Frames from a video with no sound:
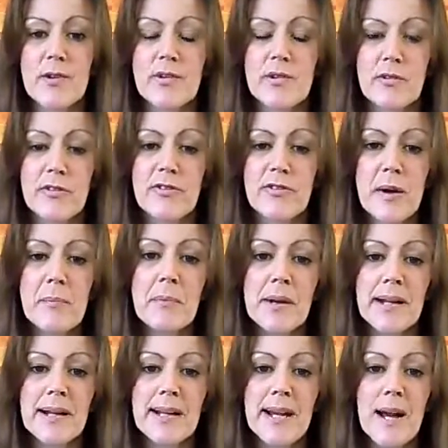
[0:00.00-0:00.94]
as a
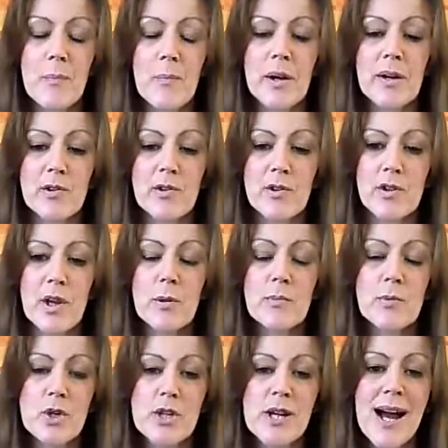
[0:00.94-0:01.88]
family, and we're so
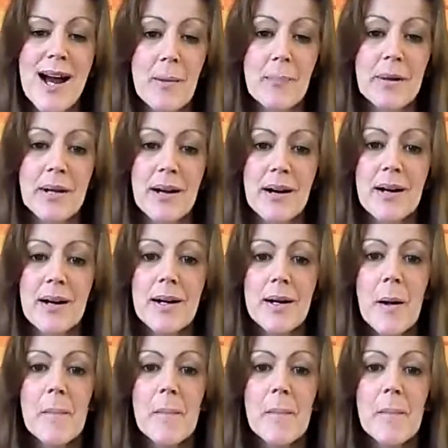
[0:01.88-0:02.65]
much happier.